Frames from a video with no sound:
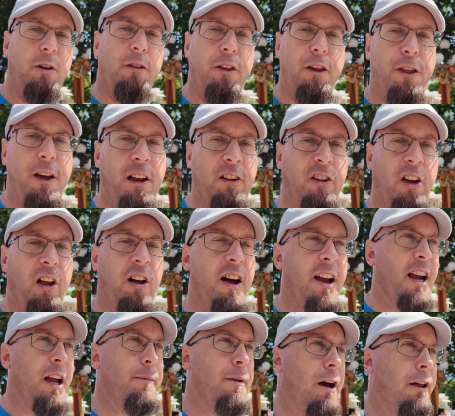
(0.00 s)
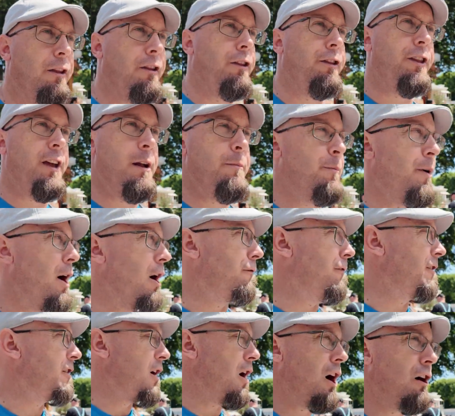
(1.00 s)
one of the things I like about theme park
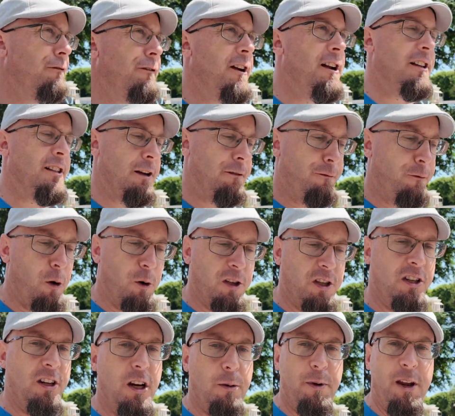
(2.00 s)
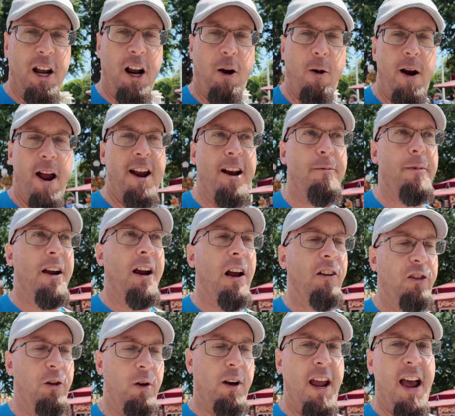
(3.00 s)
photography is it forces you to be creative
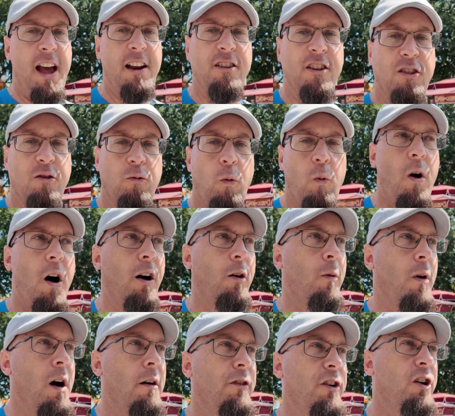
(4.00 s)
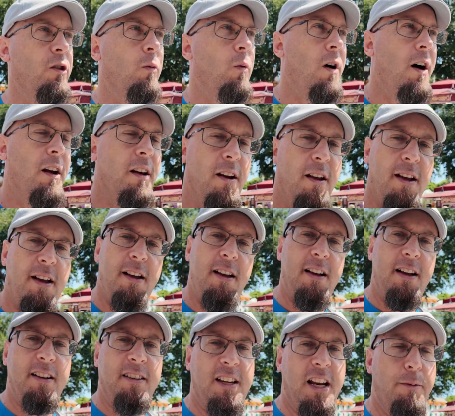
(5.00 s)
because you can't just walk wherever you want
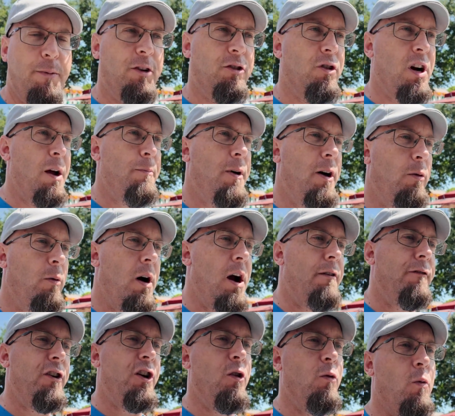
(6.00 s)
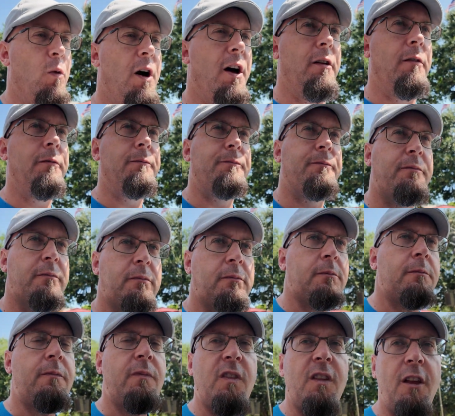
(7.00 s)
and set up a tripod wherever you want.
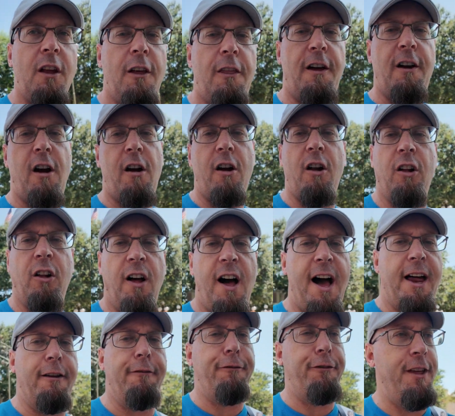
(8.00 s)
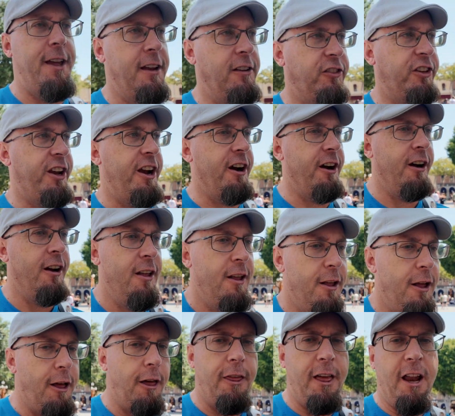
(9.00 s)
There are a lot of things here
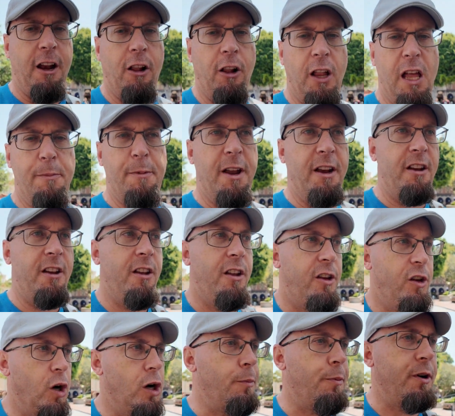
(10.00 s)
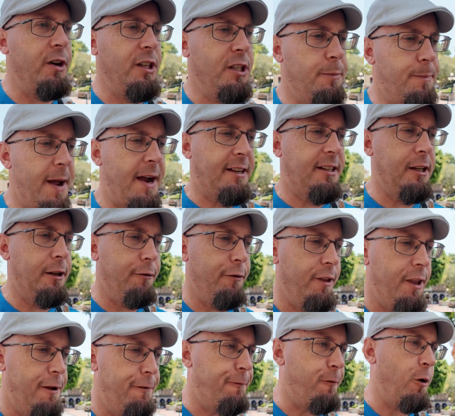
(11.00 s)
that limit your perspective
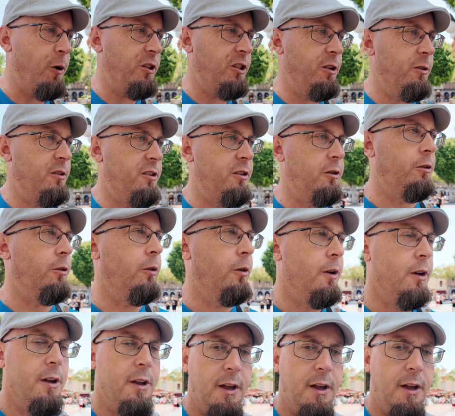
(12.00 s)
and they force you to